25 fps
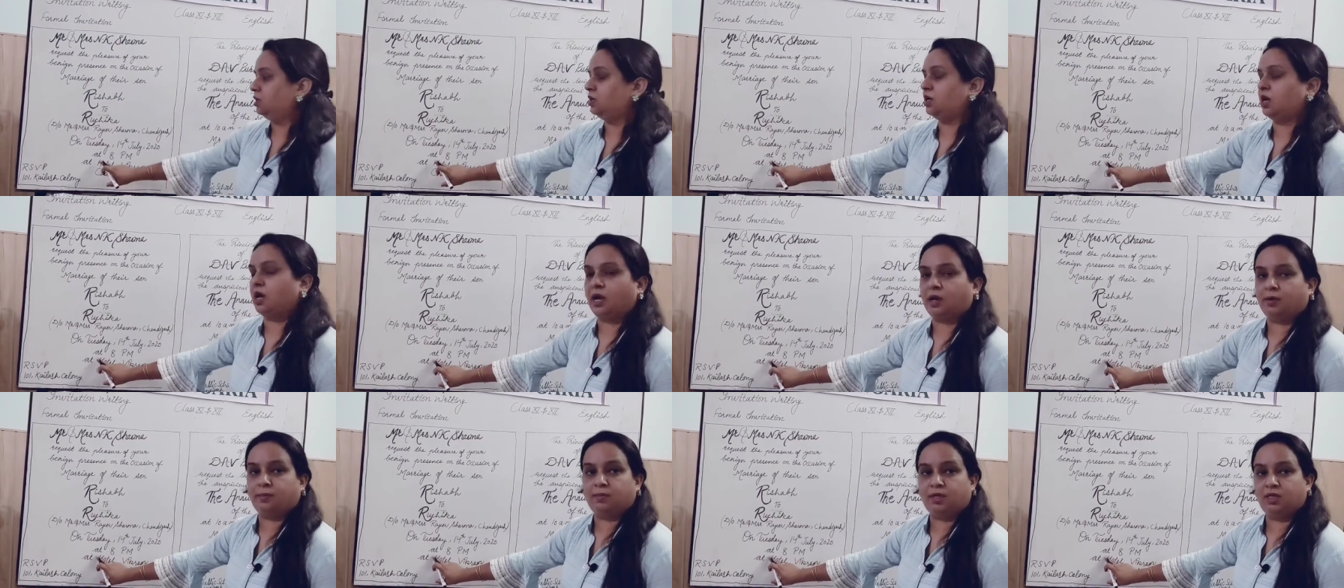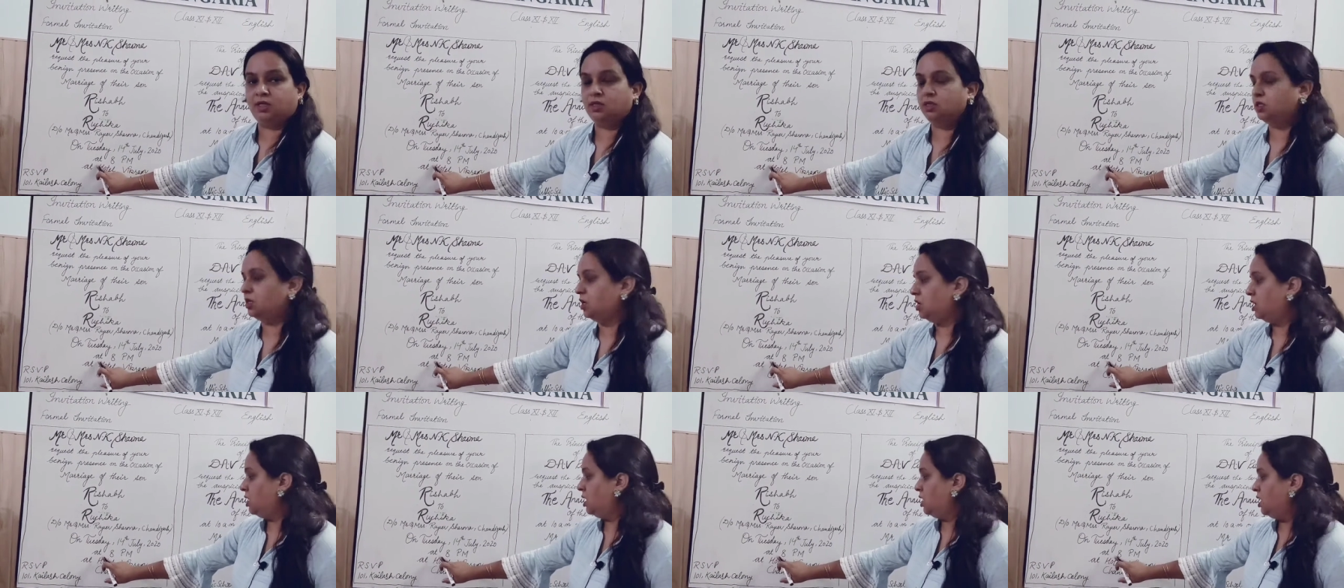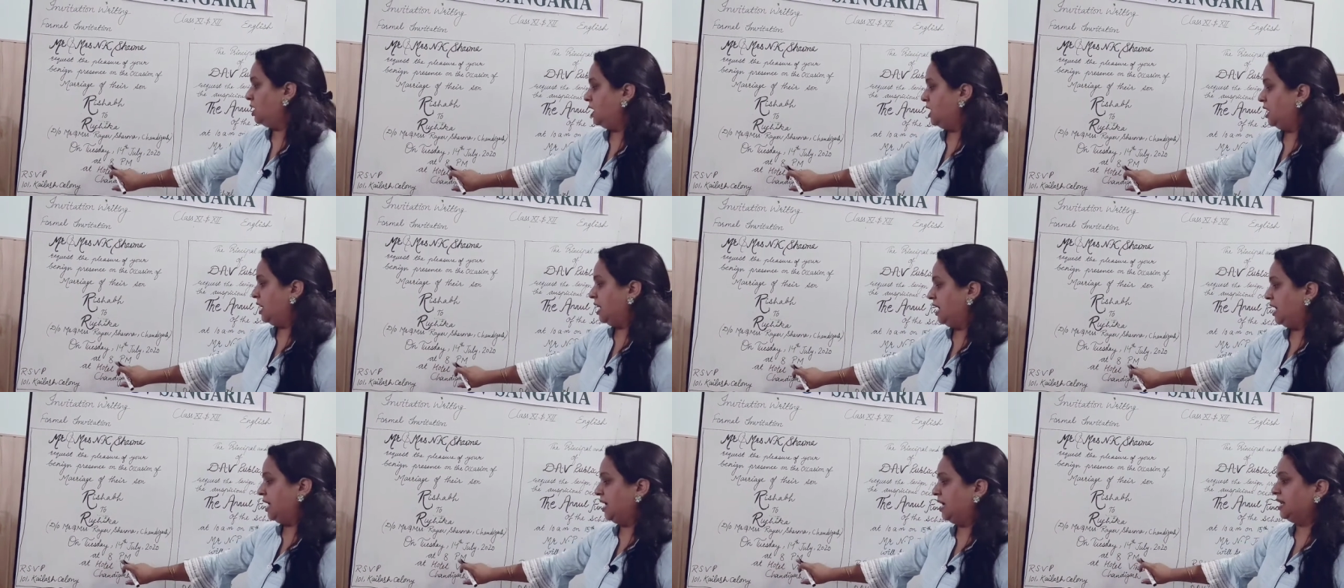Time is
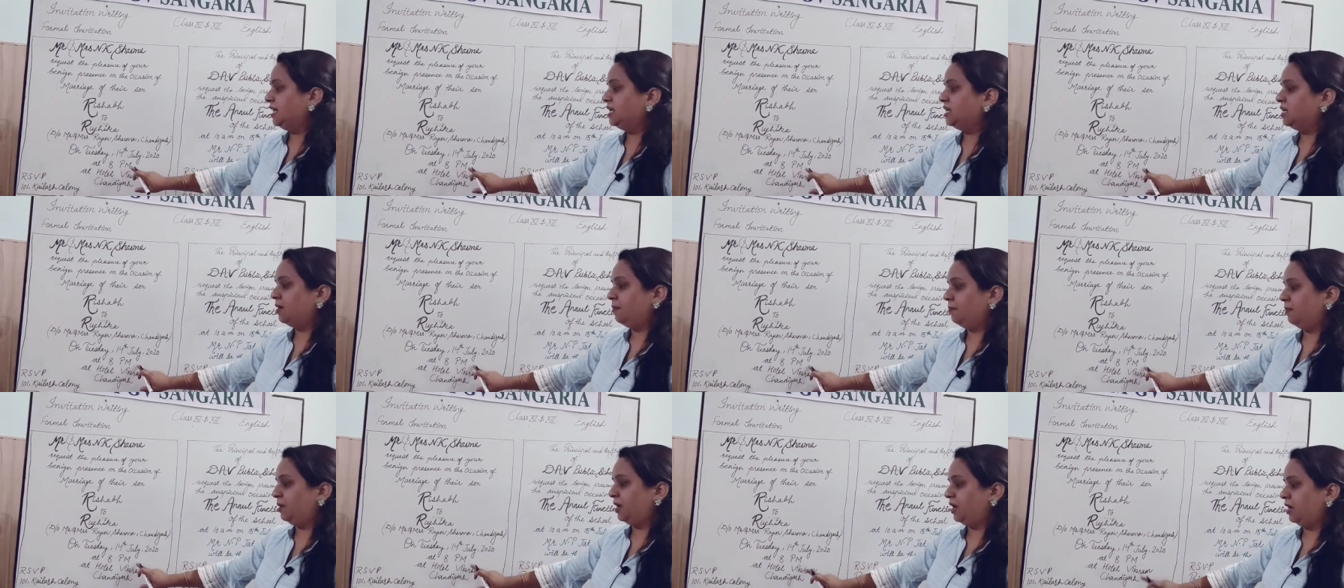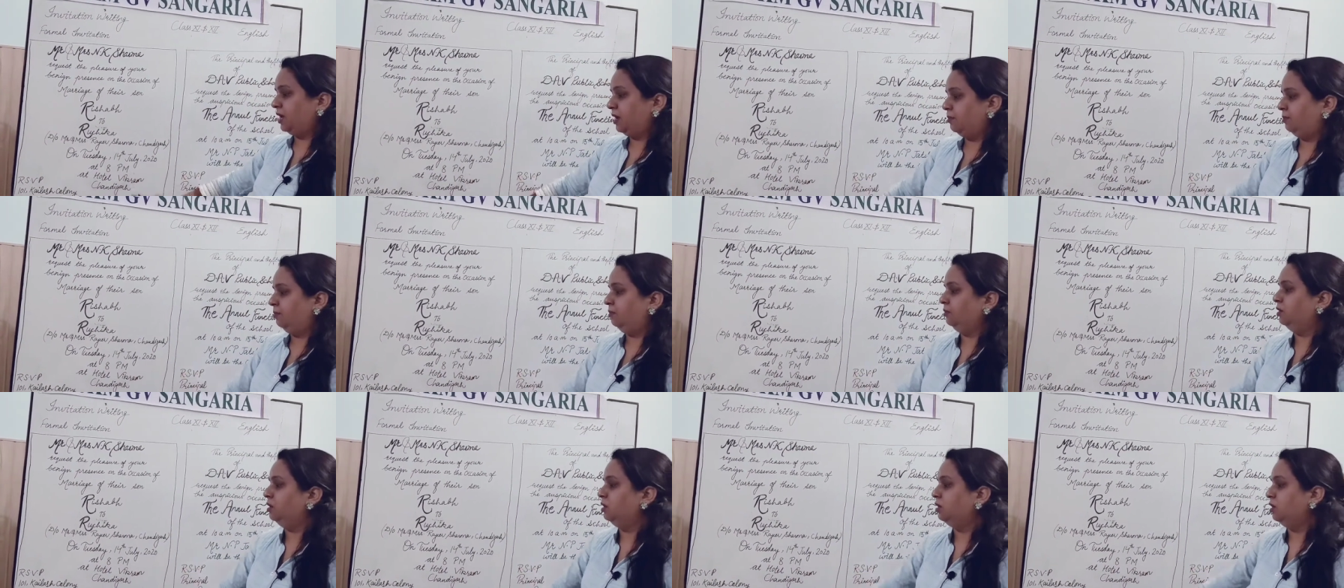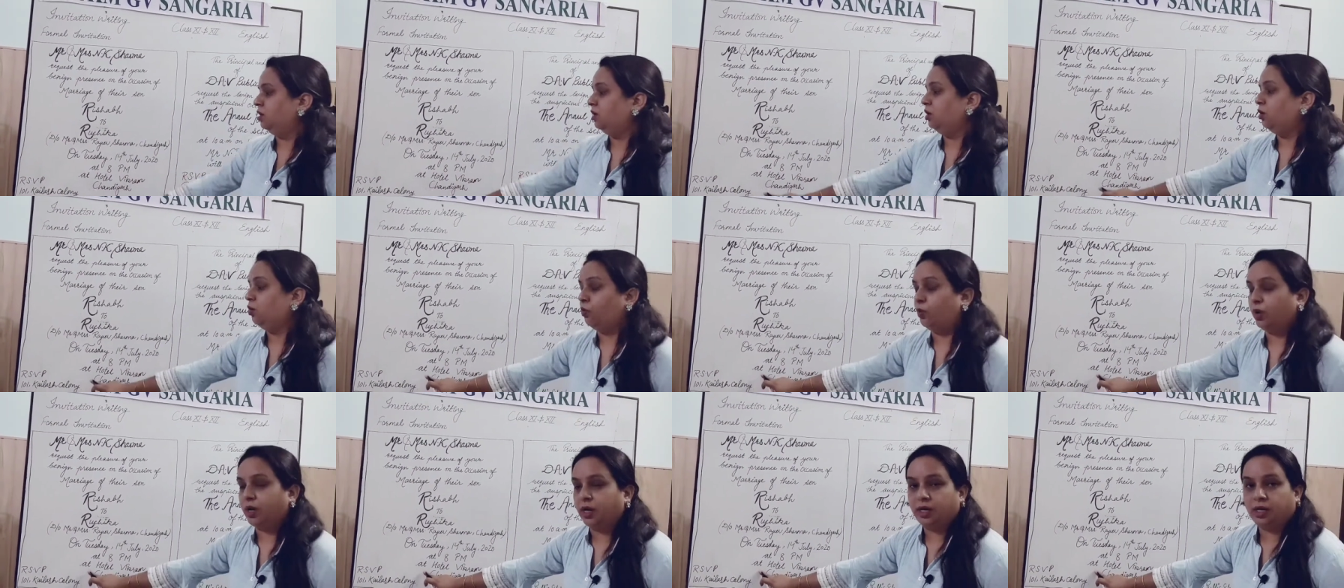8 p.m.
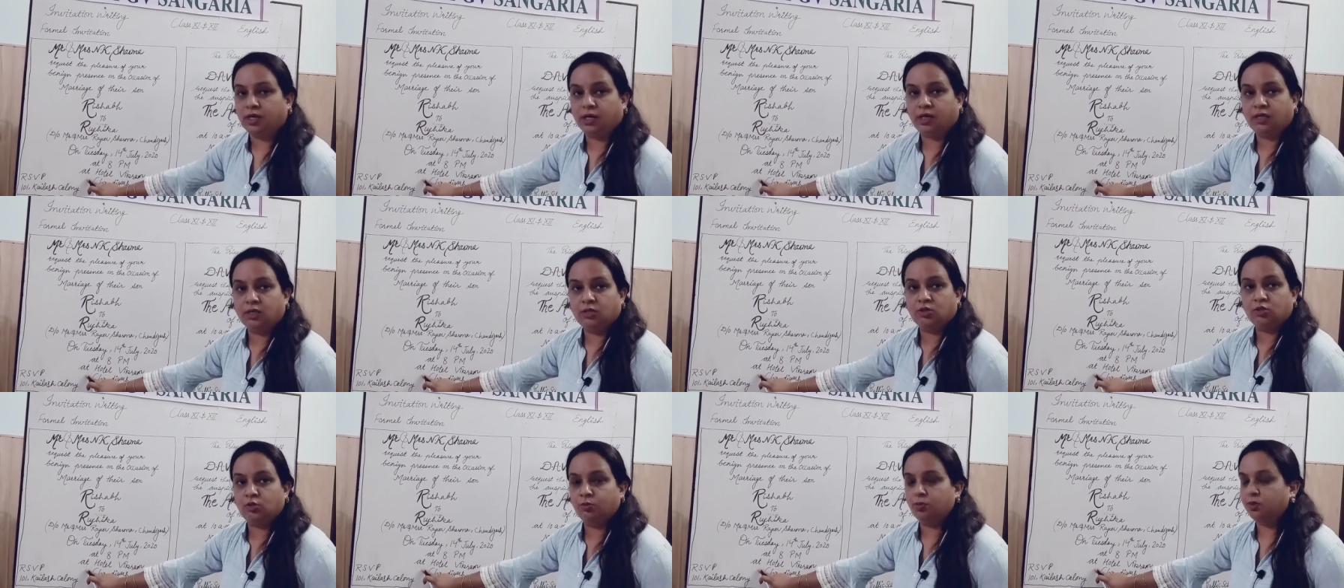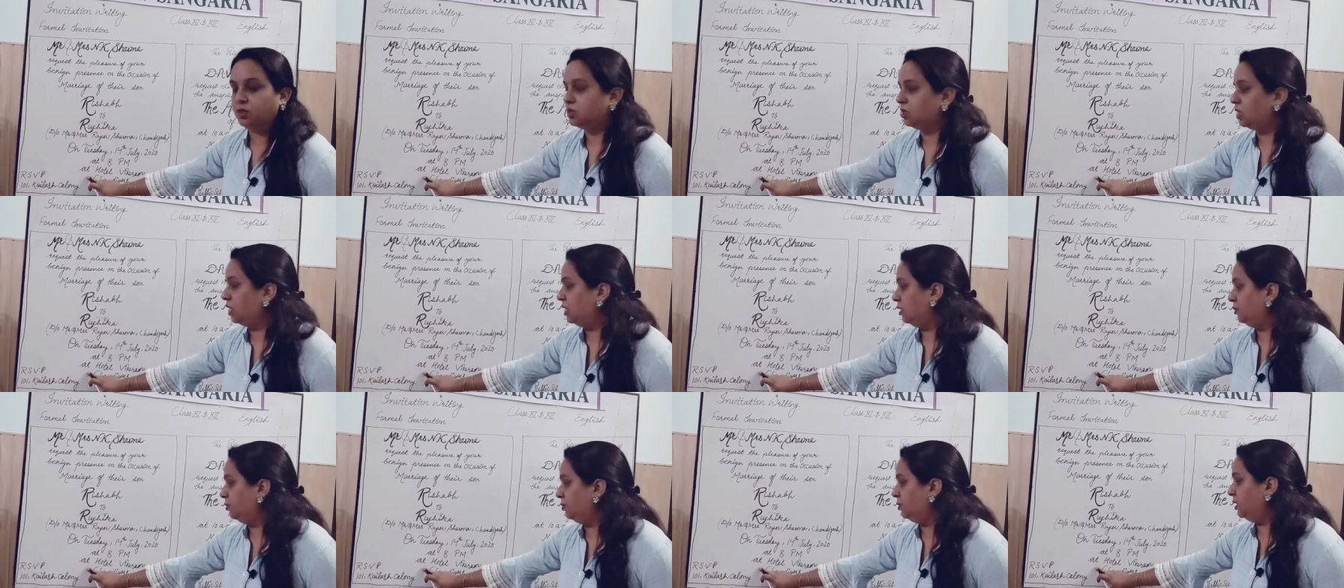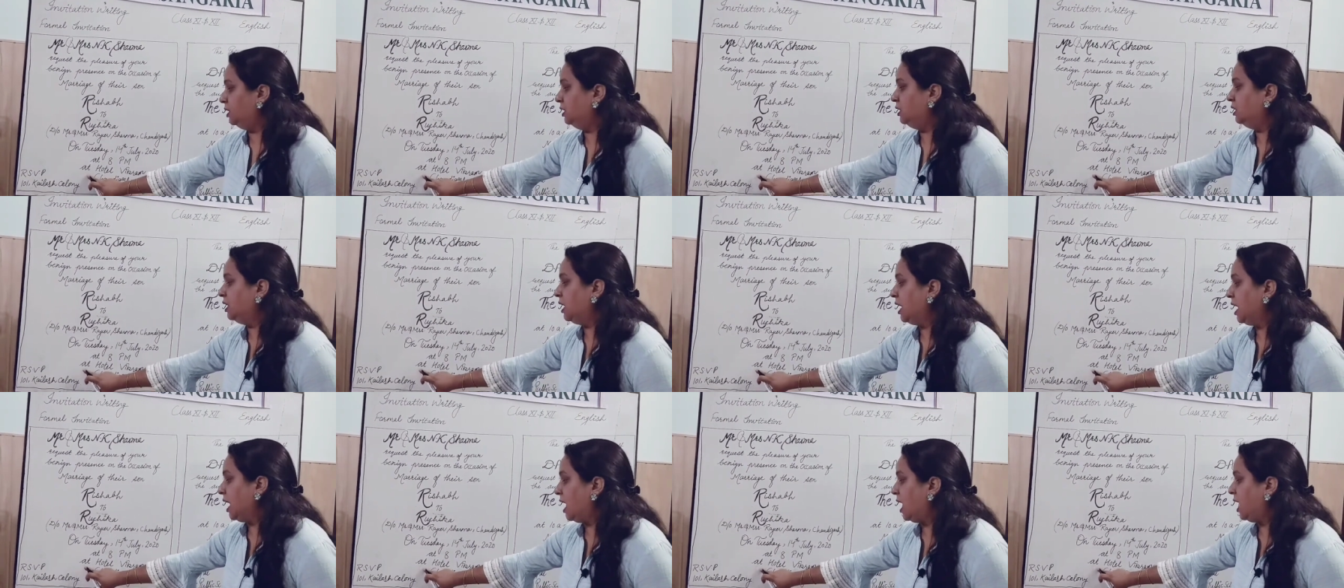where it is to be
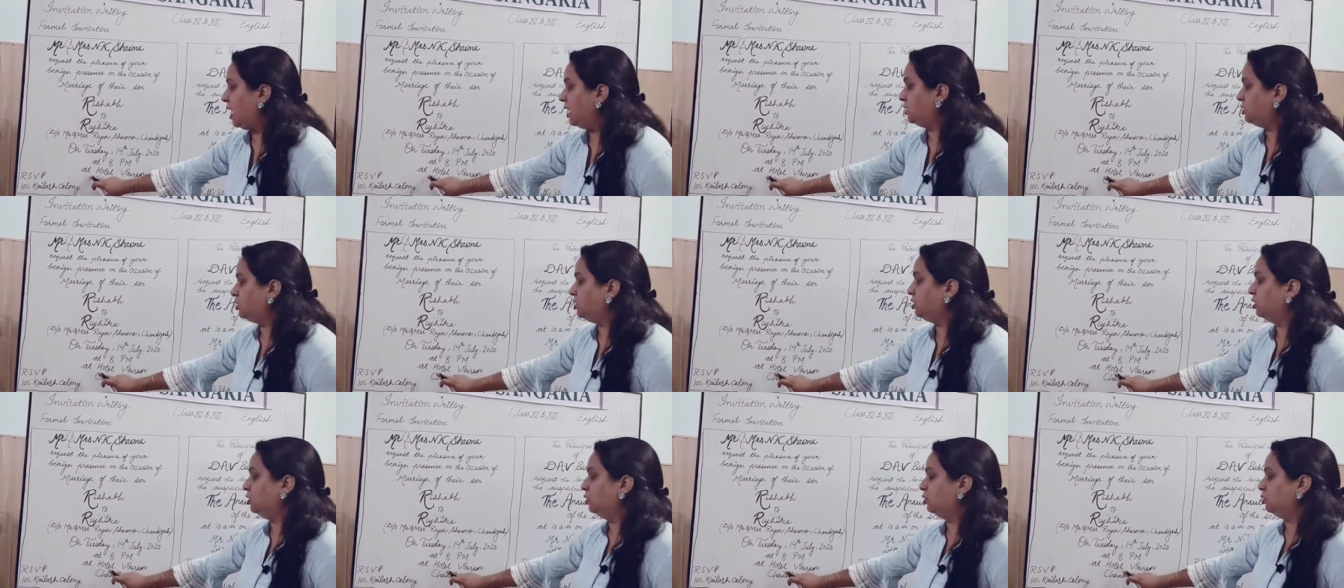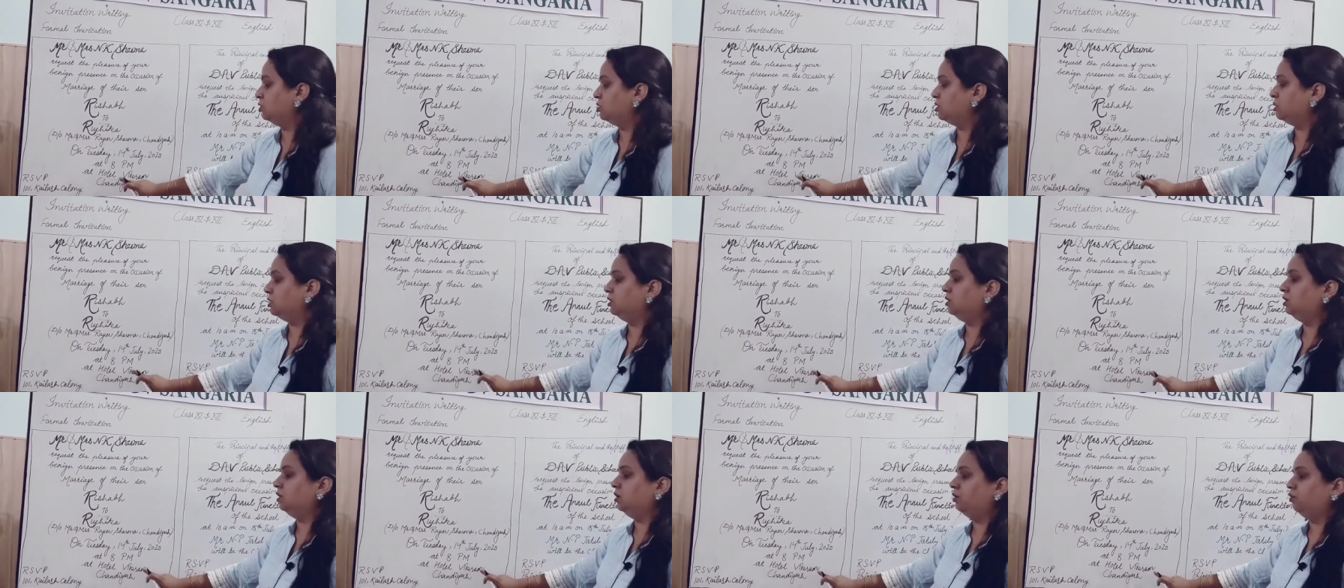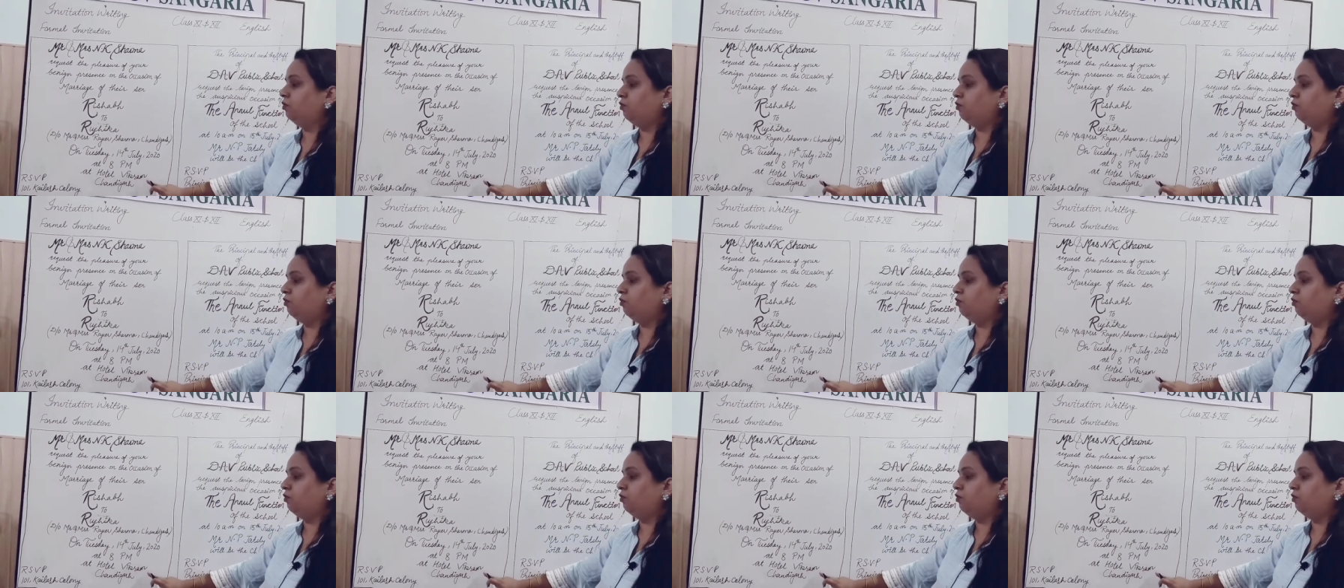celebrated at Hotel